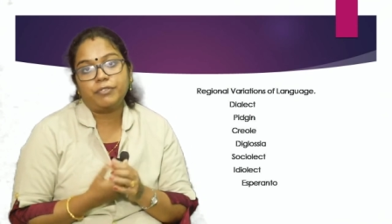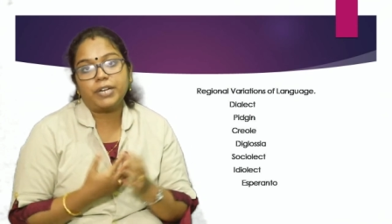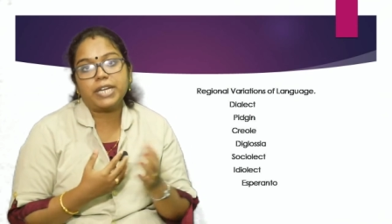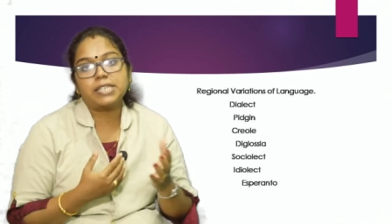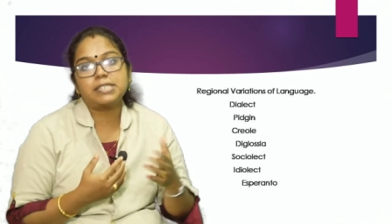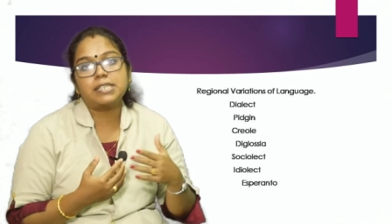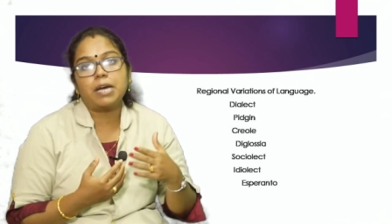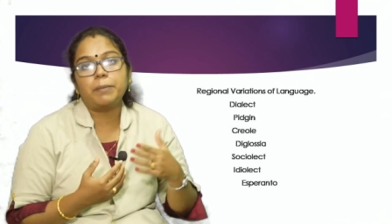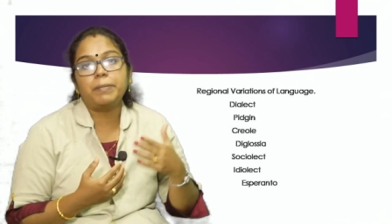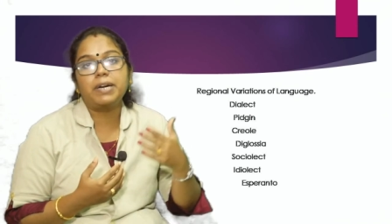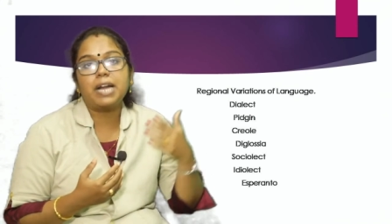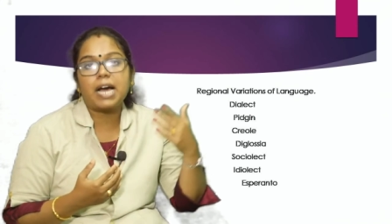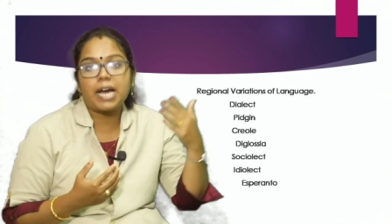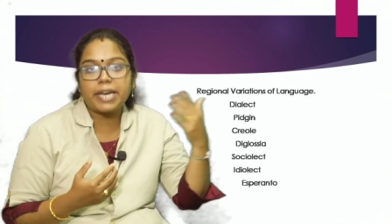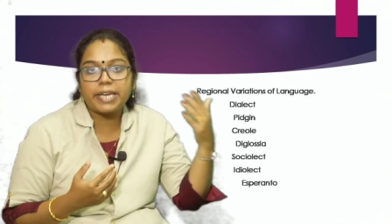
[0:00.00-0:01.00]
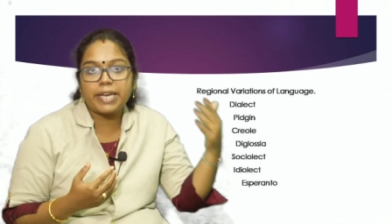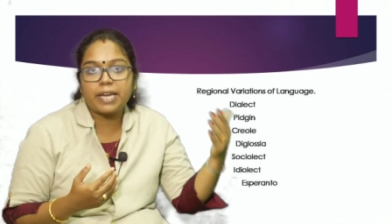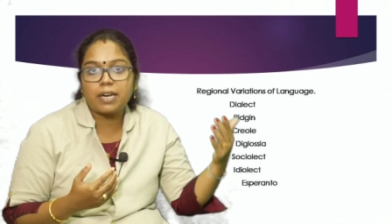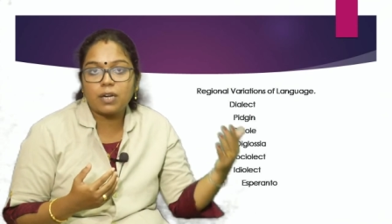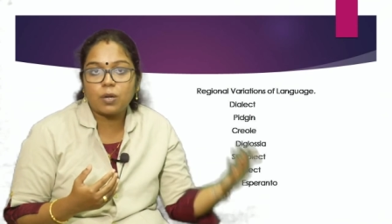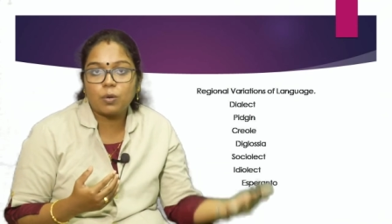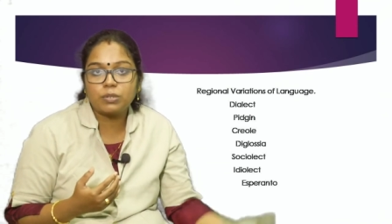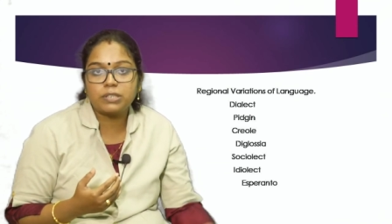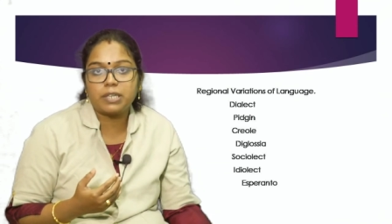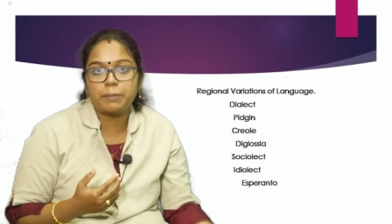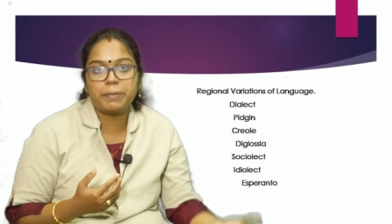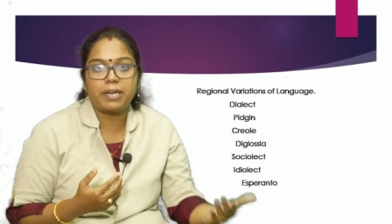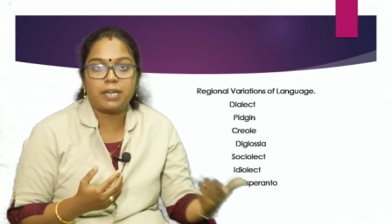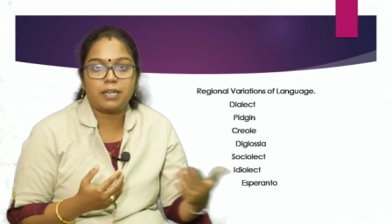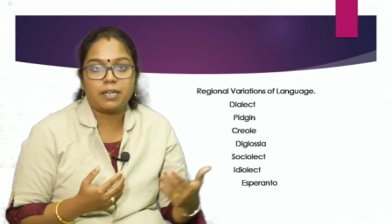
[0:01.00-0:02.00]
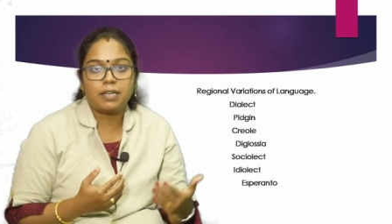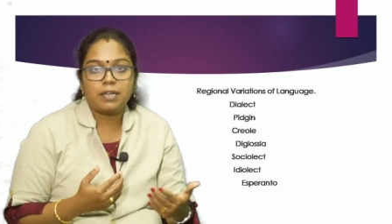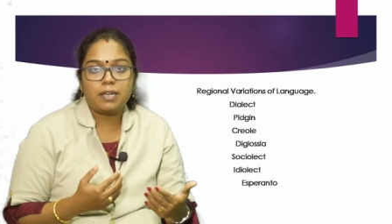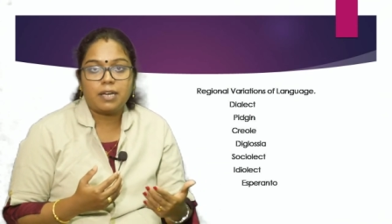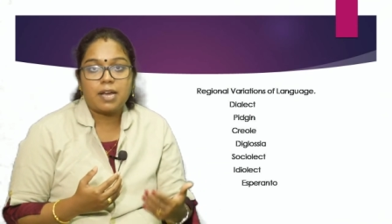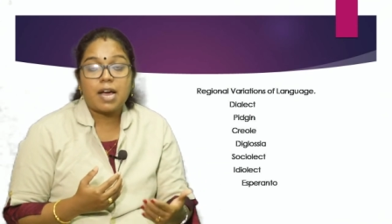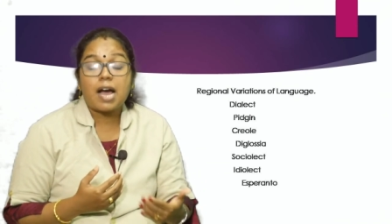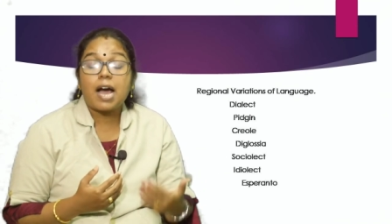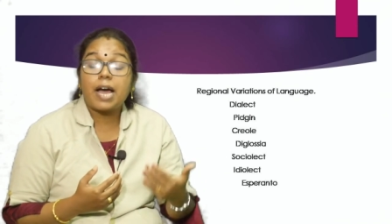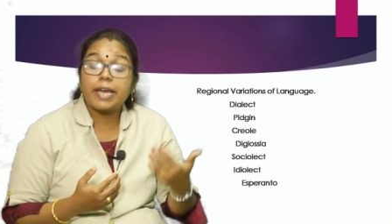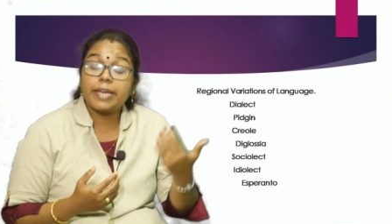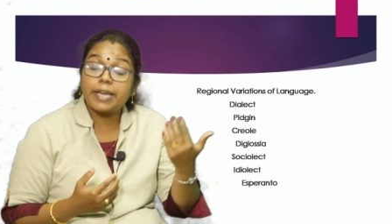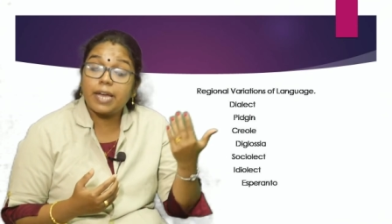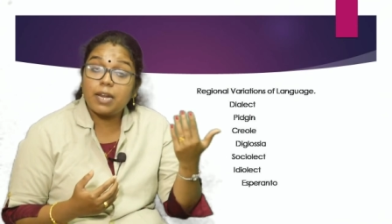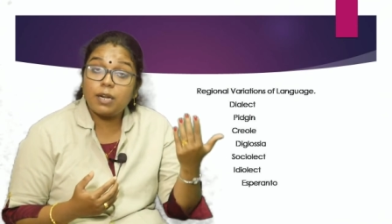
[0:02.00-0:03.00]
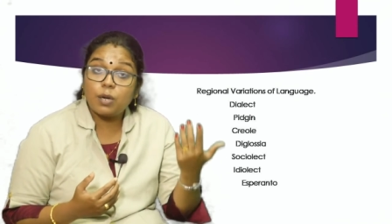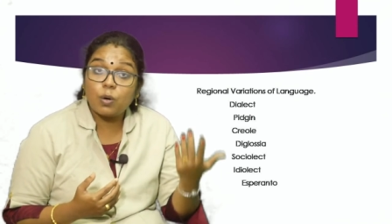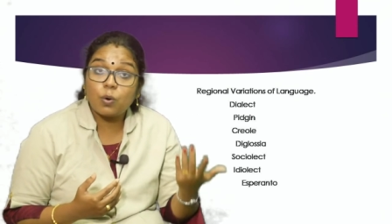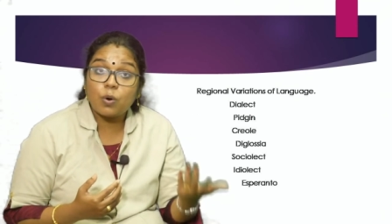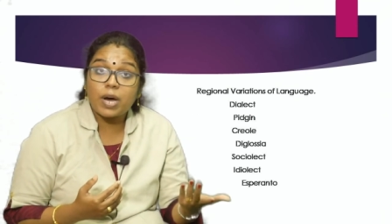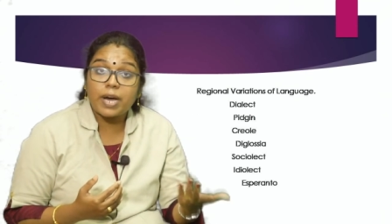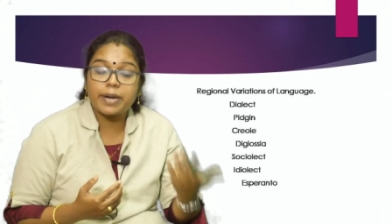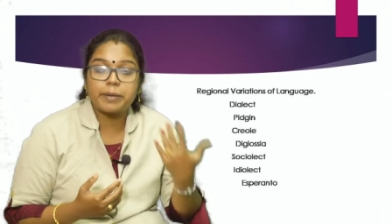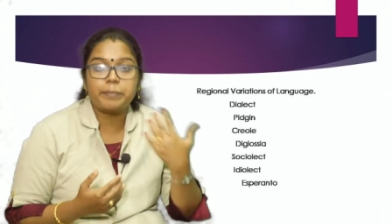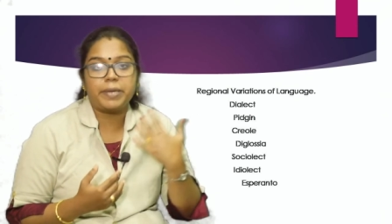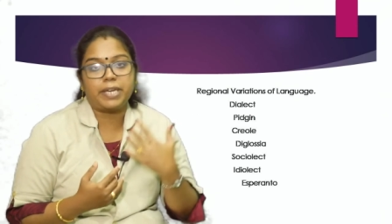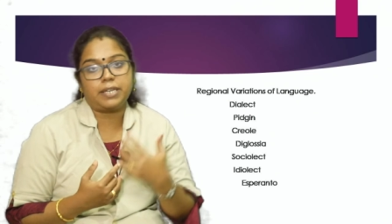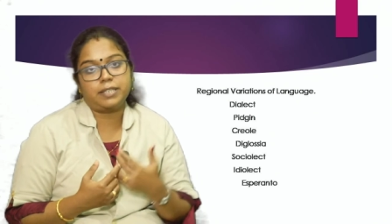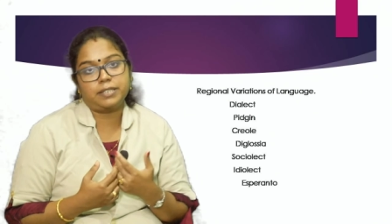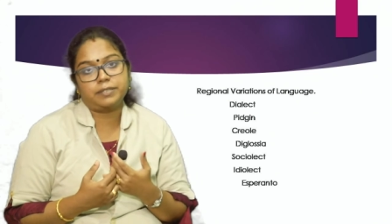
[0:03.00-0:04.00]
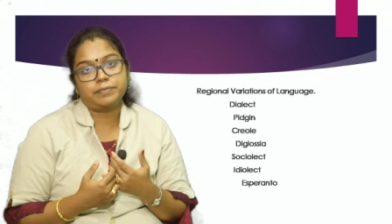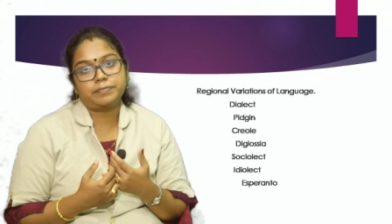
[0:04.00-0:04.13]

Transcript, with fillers: For example, high and low Tamil, high and low Arabic,